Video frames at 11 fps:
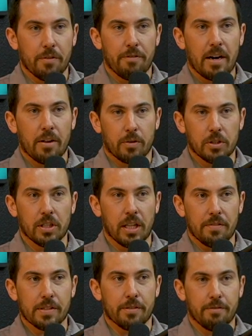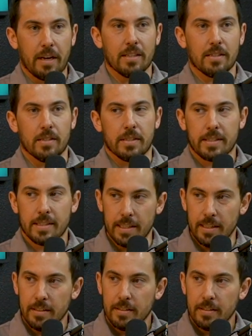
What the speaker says: the fight of the Christian life is a fight to see.